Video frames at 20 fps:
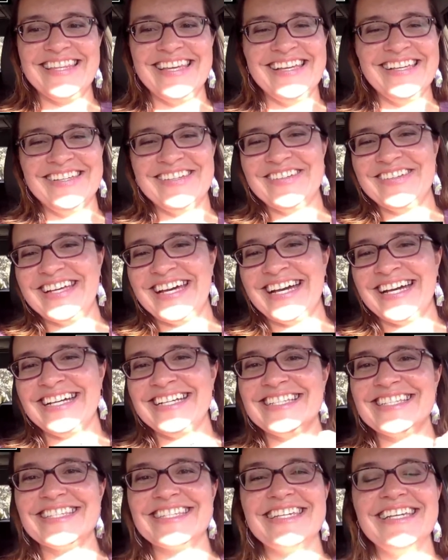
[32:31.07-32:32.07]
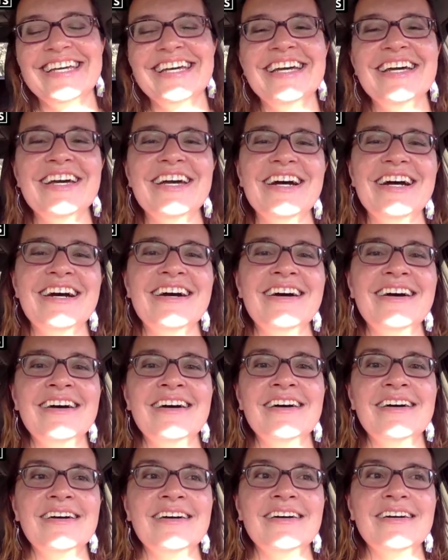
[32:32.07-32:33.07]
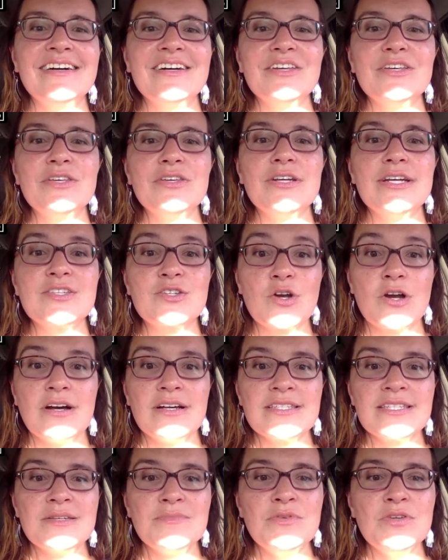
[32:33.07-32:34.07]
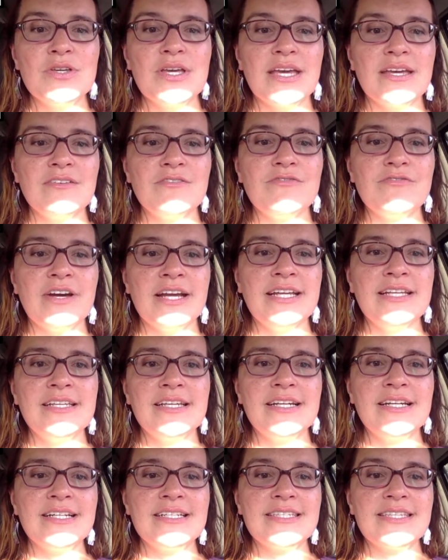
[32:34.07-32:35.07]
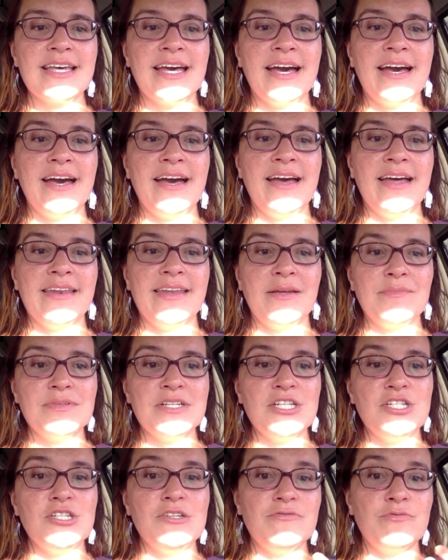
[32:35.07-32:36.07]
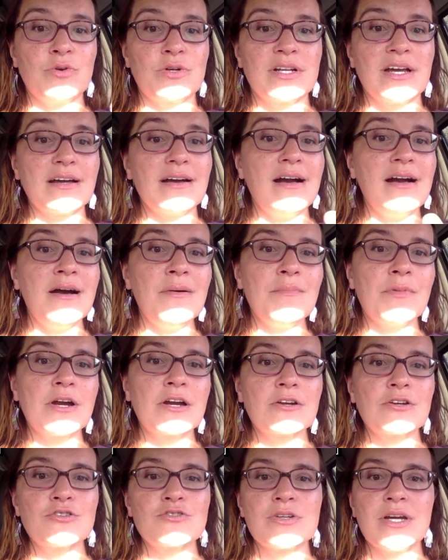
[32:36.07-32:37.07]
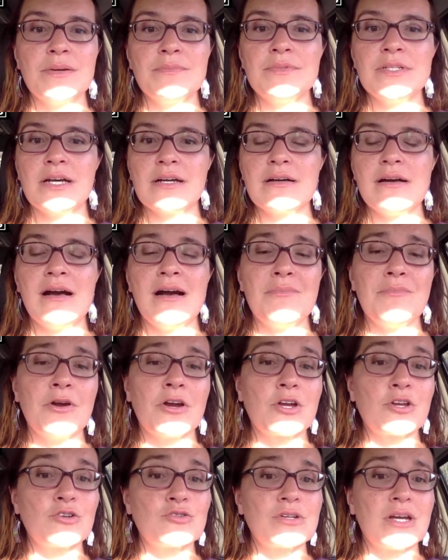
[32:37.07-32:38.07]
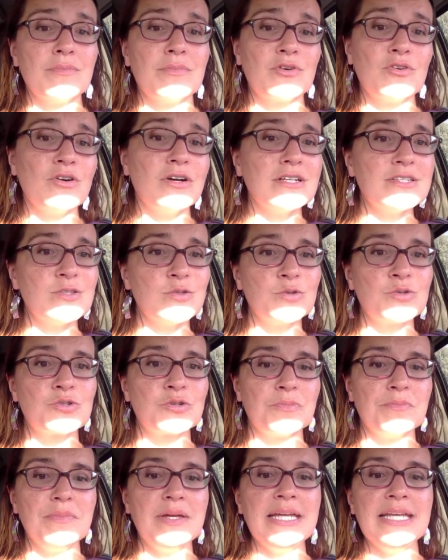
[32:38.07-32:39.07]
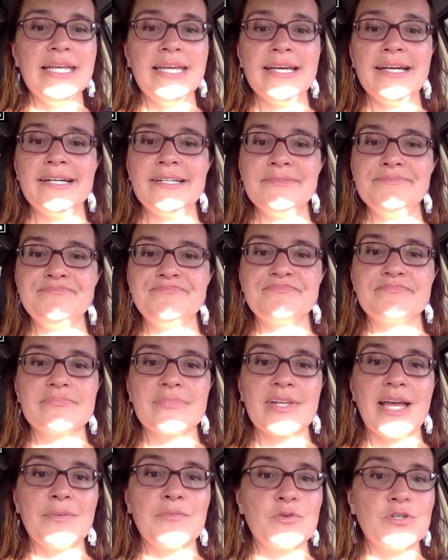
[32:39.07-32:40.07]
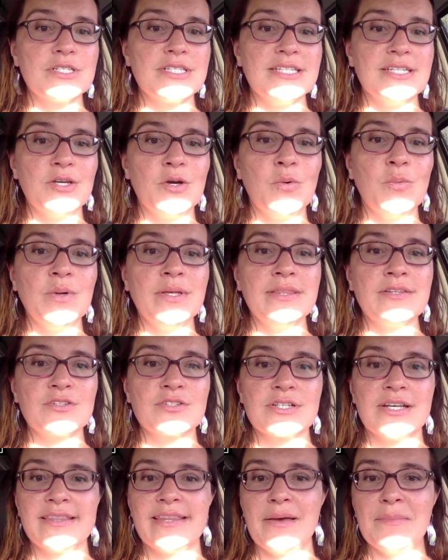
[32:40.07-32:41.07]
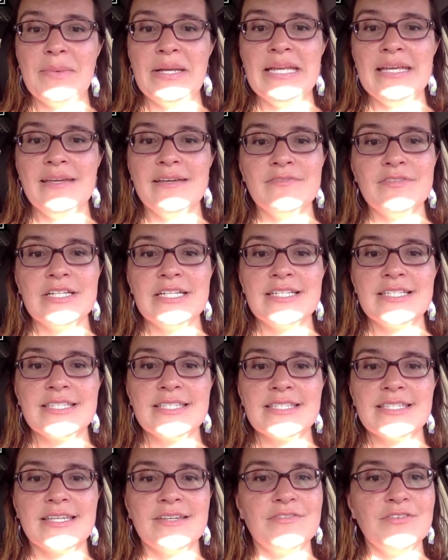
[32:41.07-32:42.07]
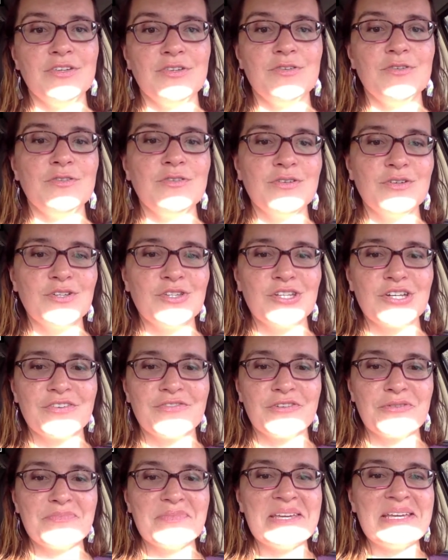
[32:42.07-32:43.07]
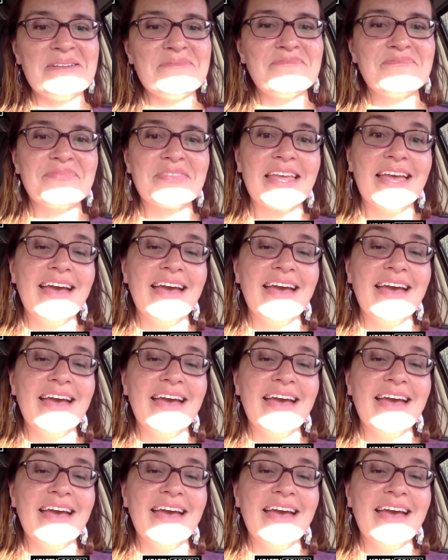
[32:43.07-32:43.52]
Thank you guys. You guys are awesome. You can find us at mtg4.com, marketertribe.com, Marketer Tribe across social media. I'm Kristy Cohen. There's not that many of us if you look for me.